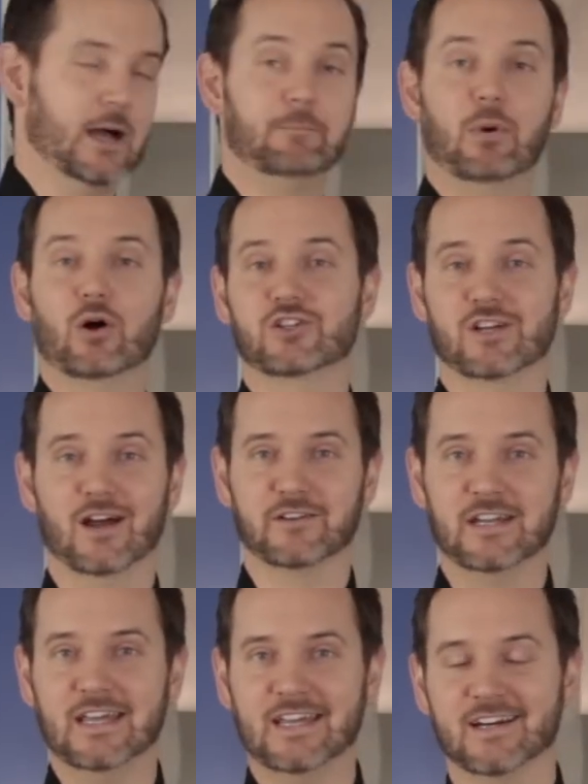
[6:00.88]
a Bosch oven
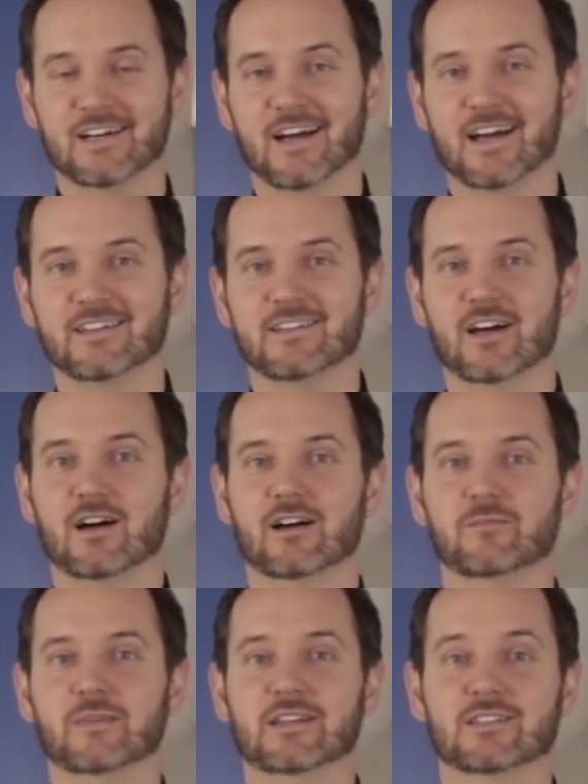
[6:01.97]
here, and
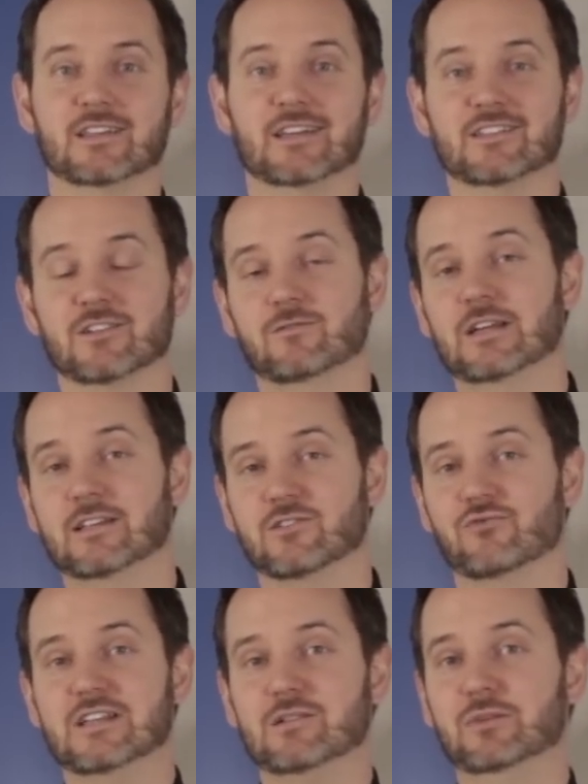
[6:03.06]
it's a
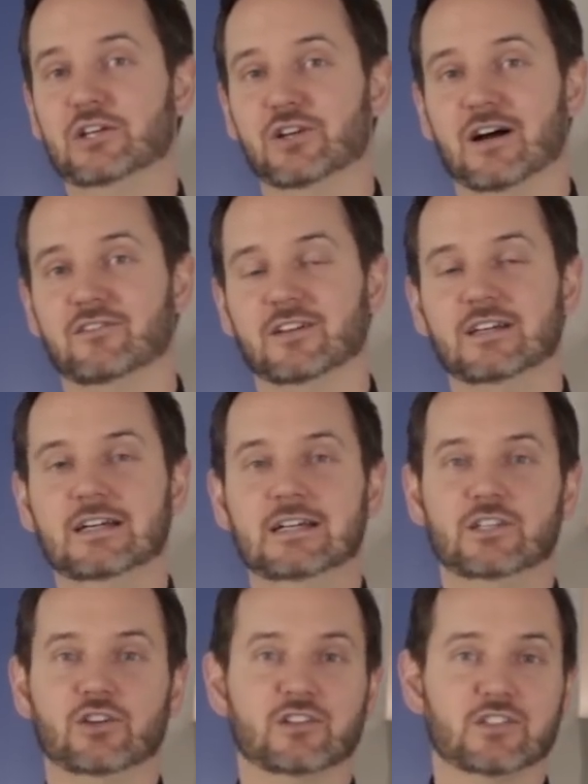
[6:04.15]
reasonably good oven.
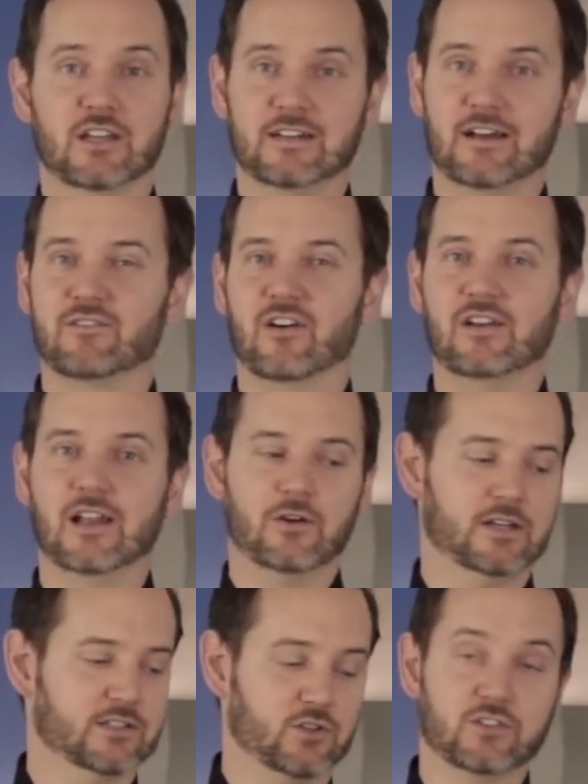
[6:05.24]
You can turn it down very low, and
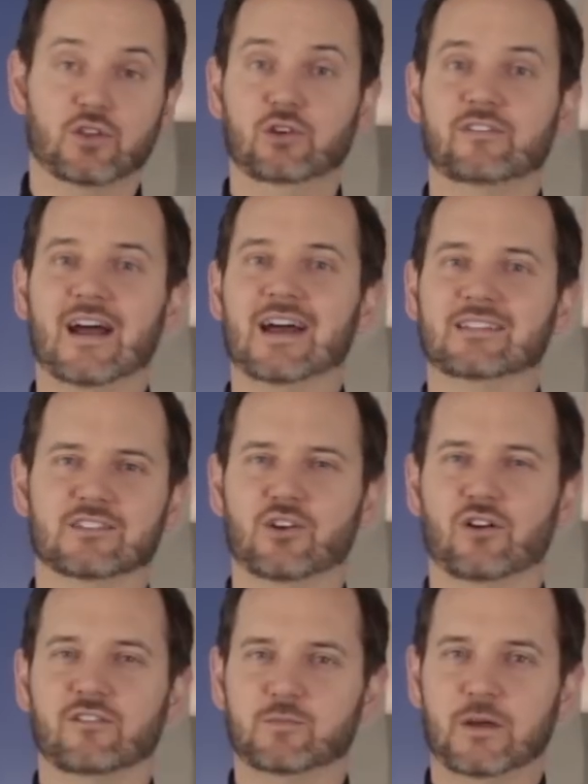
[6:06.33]
it's got 2 fans. It's
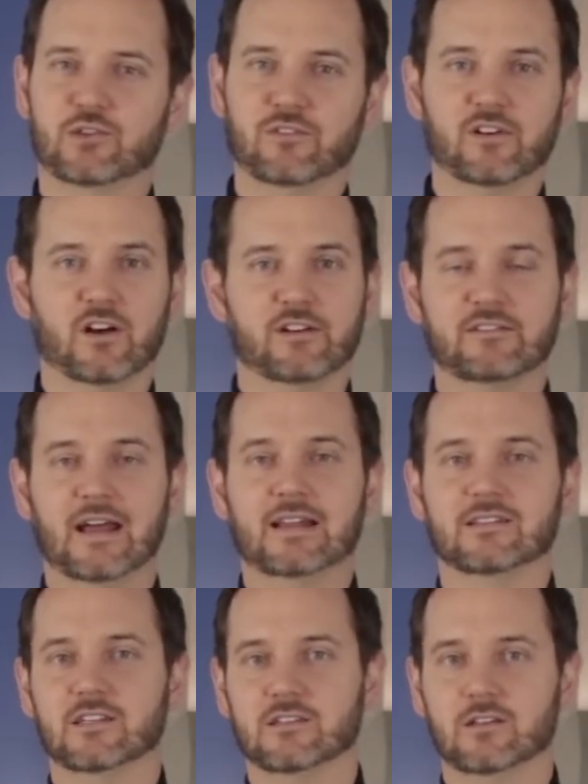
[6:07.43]
got a special kind of fan
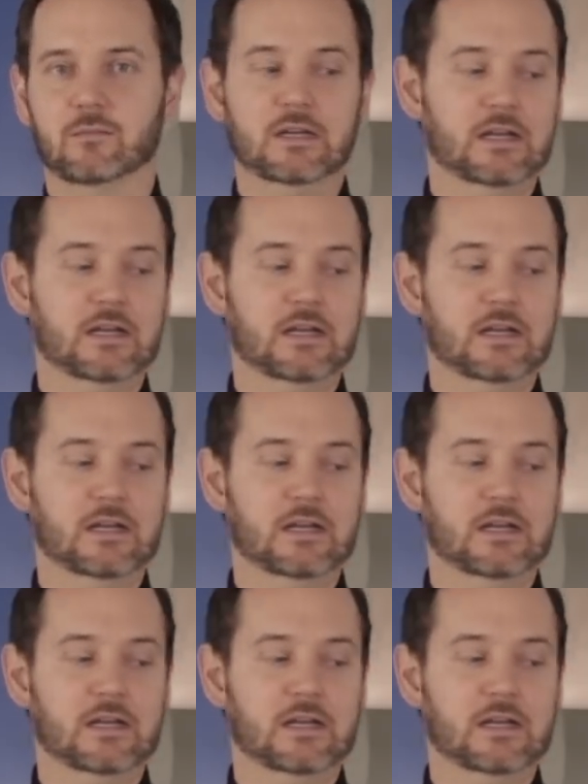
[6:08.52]
system.